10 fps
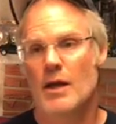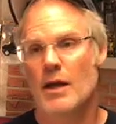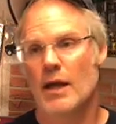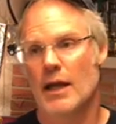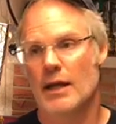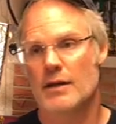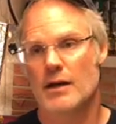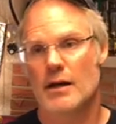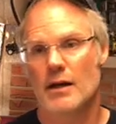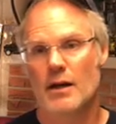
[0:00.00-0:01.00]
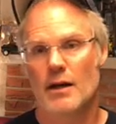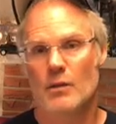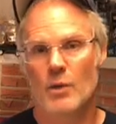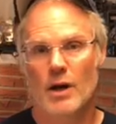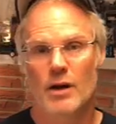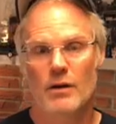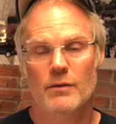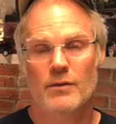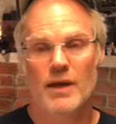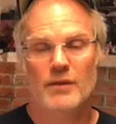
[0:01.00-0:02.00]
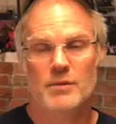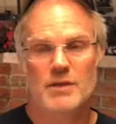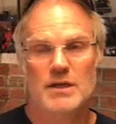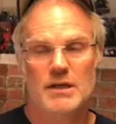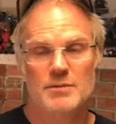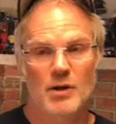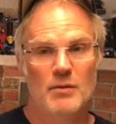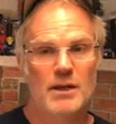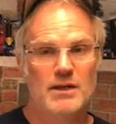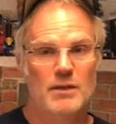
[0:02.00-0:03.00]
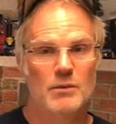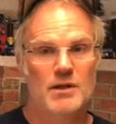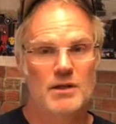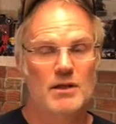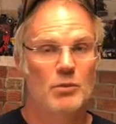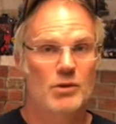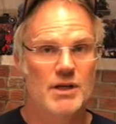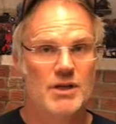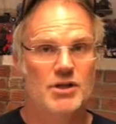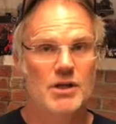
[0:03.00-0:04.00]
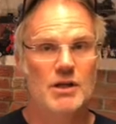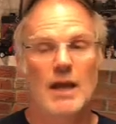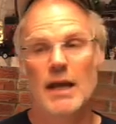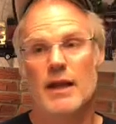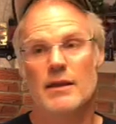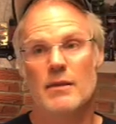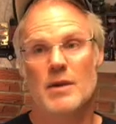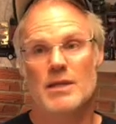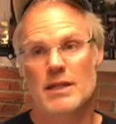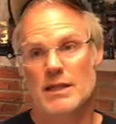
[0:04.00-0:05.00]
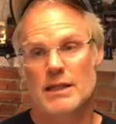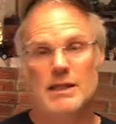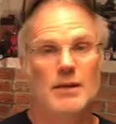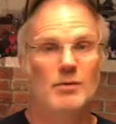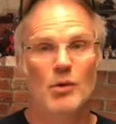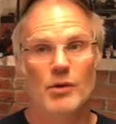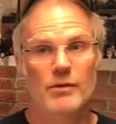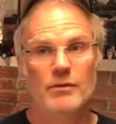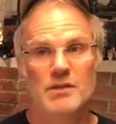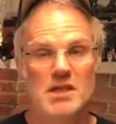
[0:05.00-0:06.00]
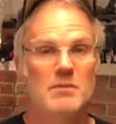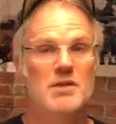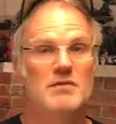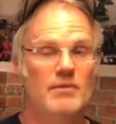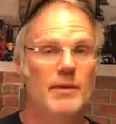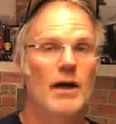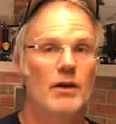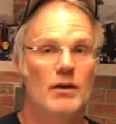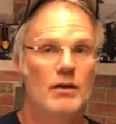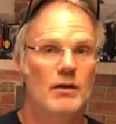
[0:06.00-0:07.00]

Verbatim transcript: and uh, where they have been experimenting with teleportation, and they basically teleport demons from hell